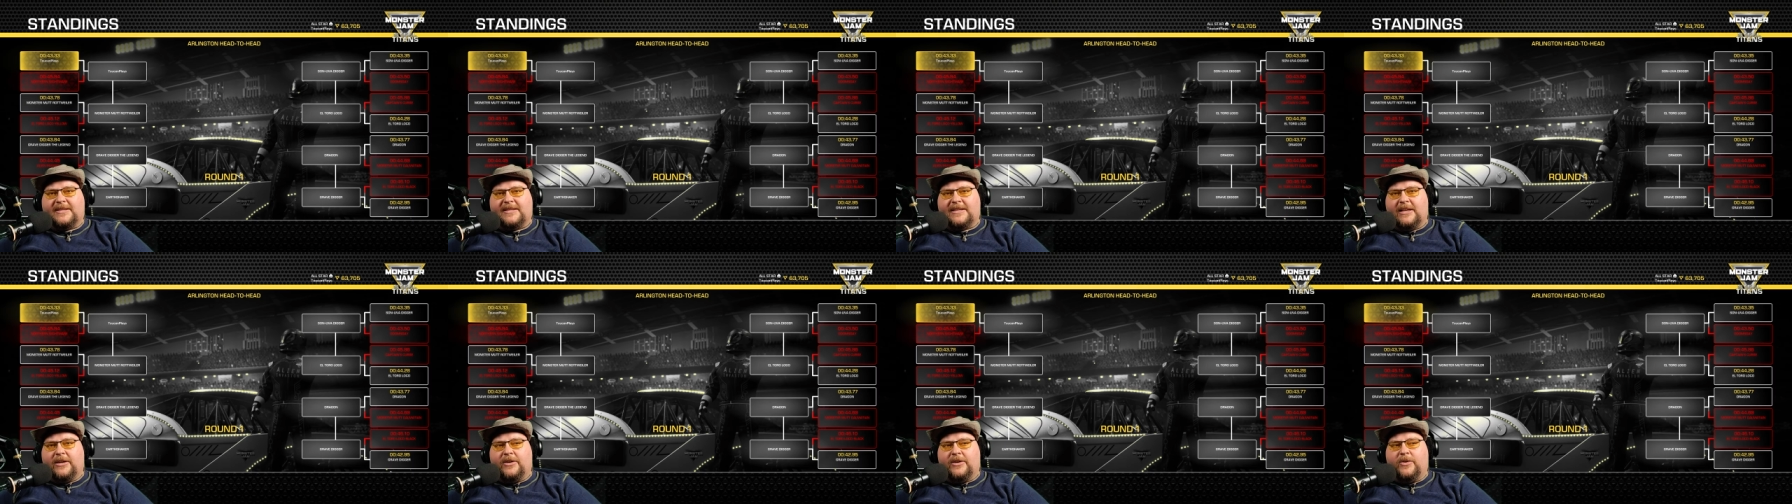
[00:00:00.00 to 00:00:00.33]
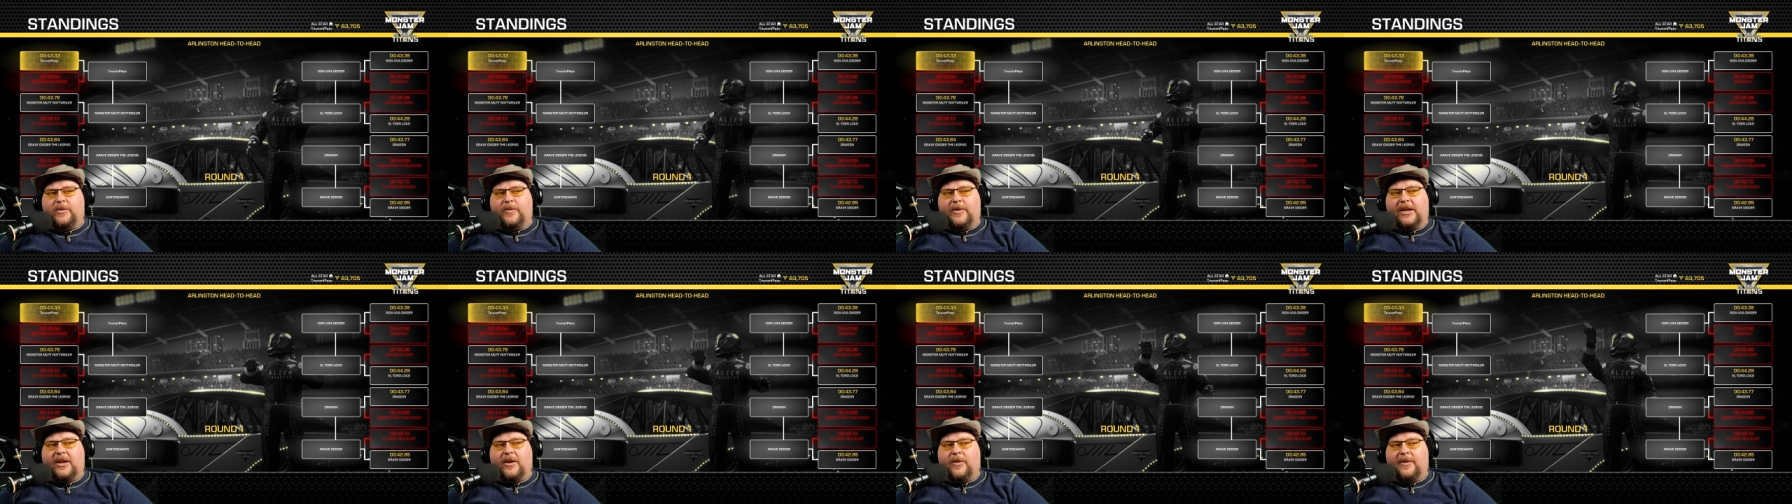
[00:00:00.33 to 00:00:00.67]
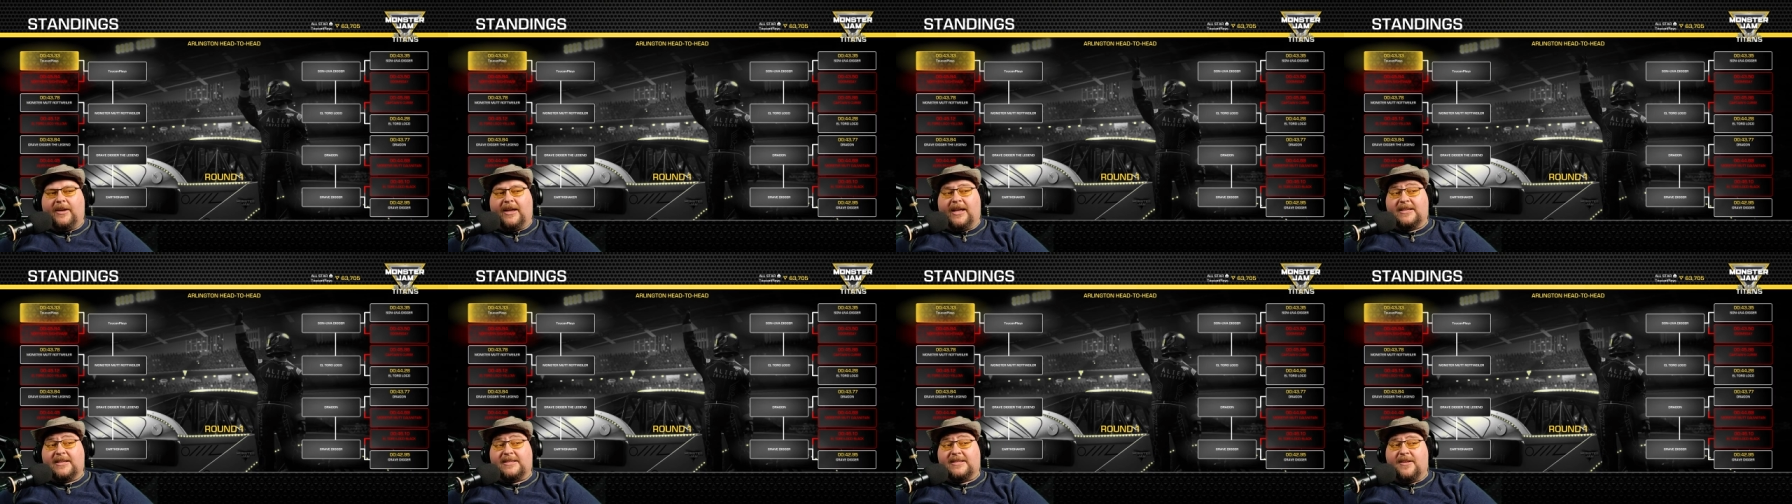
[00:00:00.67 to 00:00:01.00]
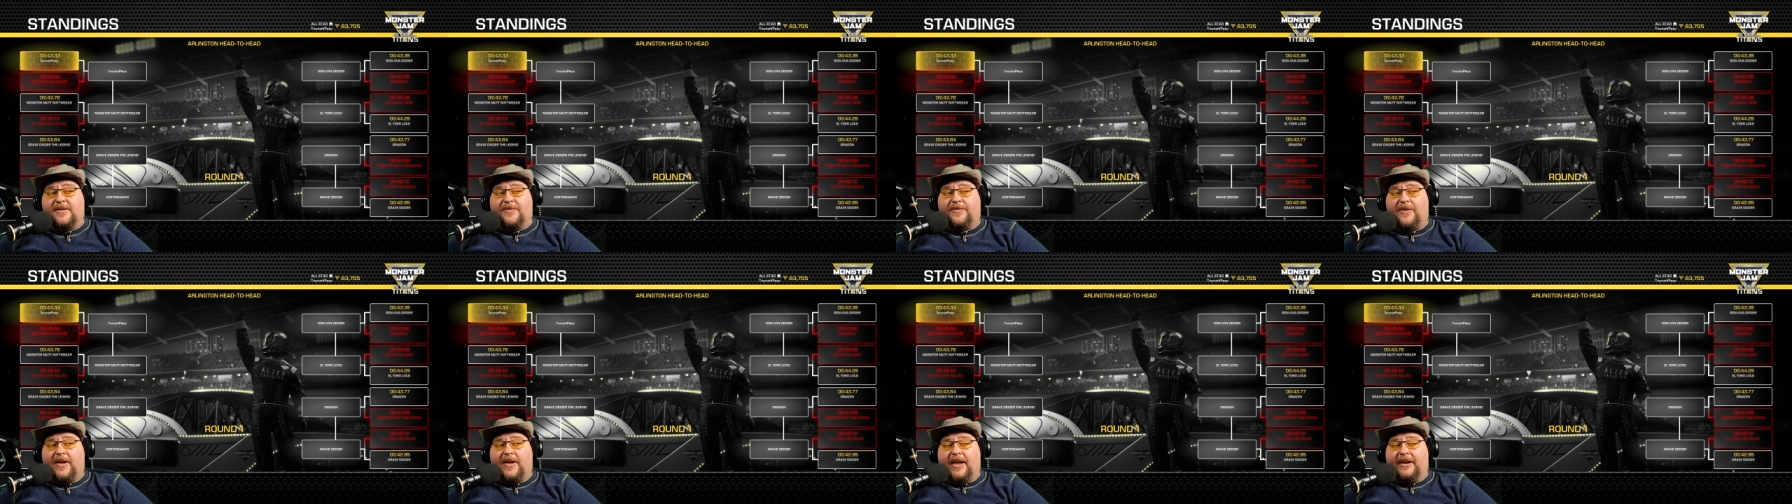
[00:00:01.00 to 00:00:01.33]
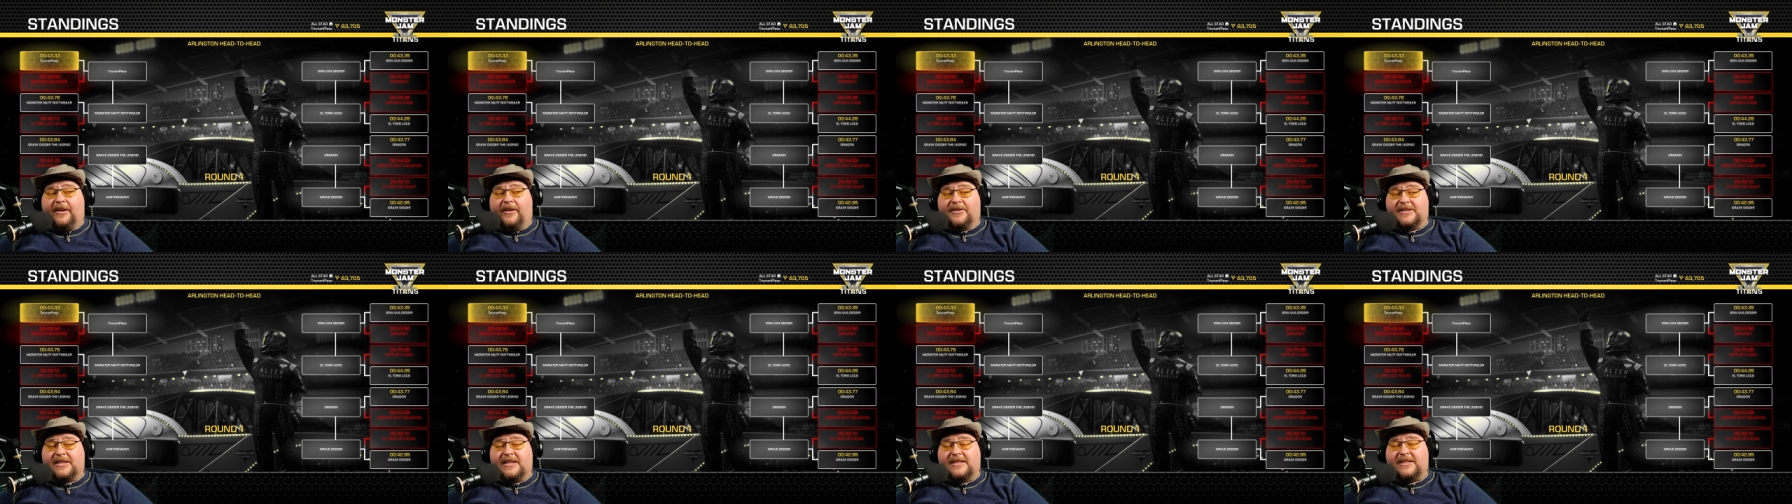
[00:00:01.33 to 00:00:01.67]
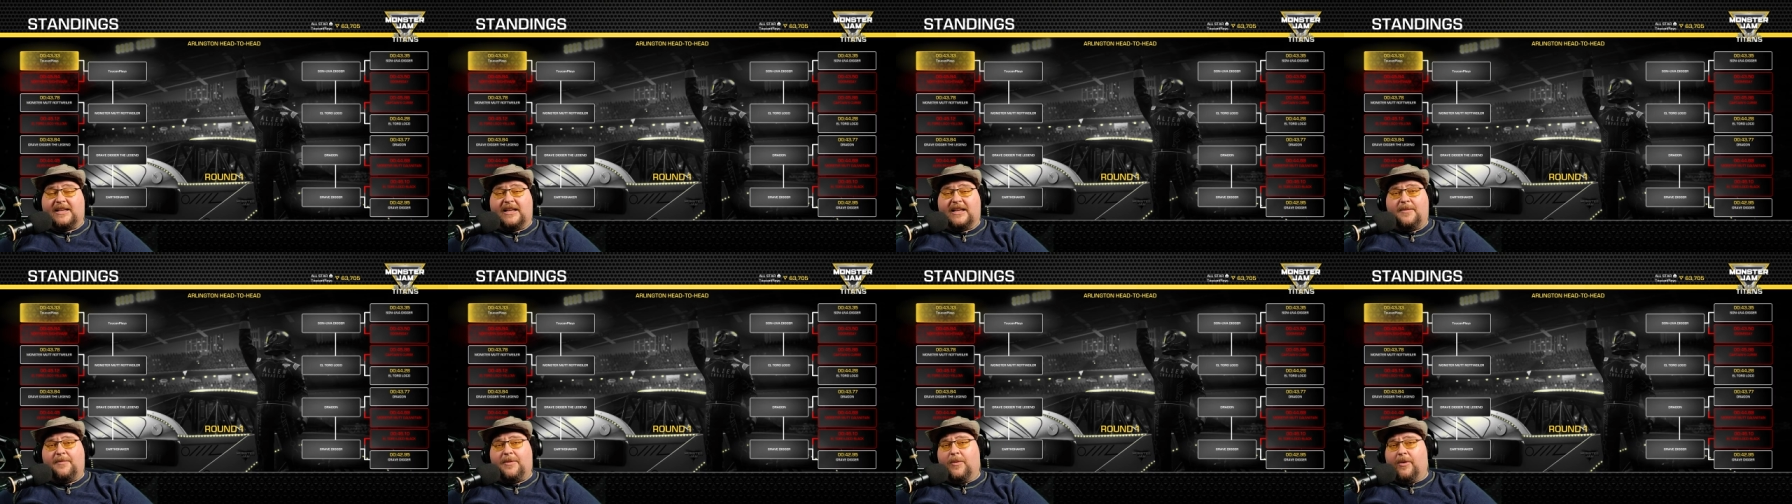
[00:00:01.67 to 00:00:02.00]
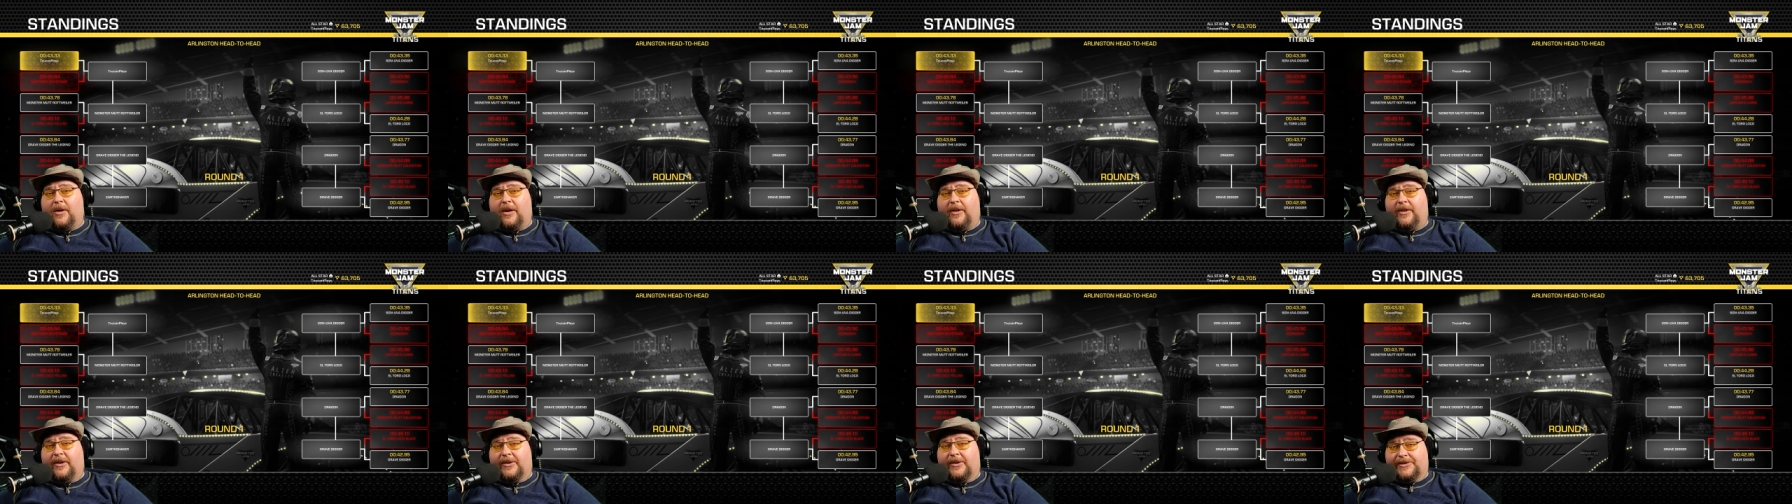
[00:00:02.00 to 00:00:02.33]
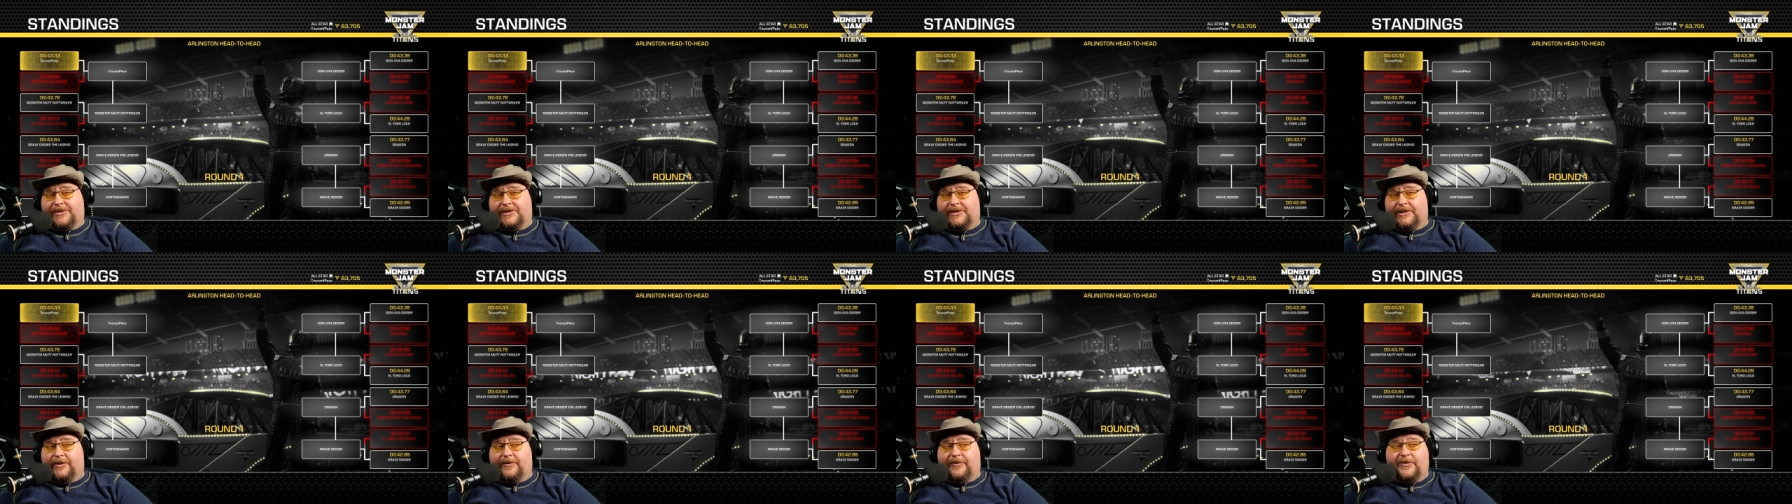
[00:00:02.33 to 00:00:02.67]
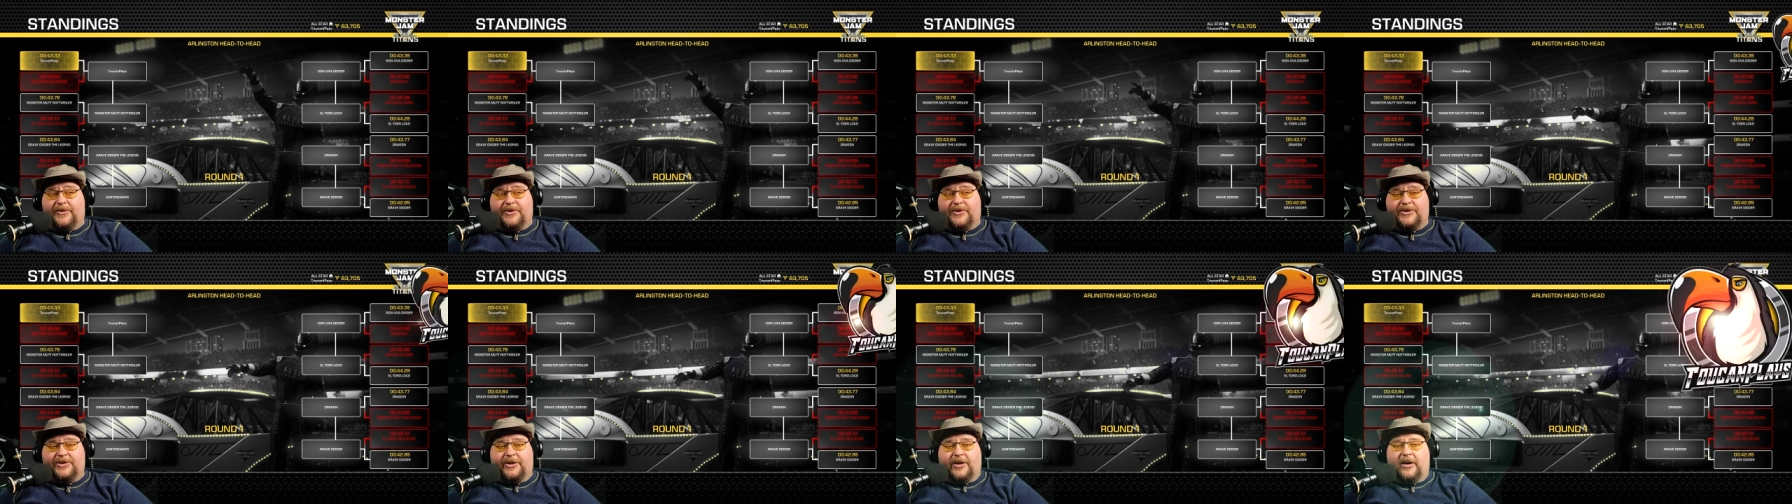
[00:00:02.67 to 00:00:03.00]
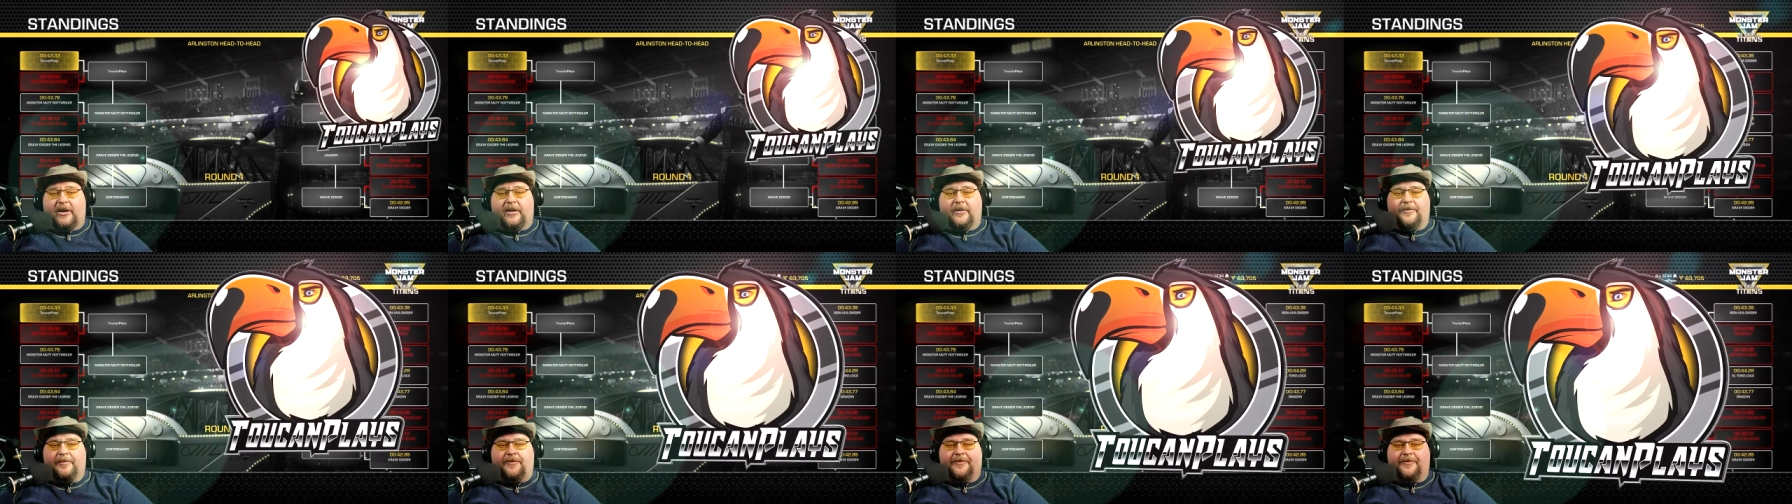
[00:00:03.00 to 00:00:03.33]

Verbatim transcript: see who we go against in the finals. It's going to be one of those two for sure.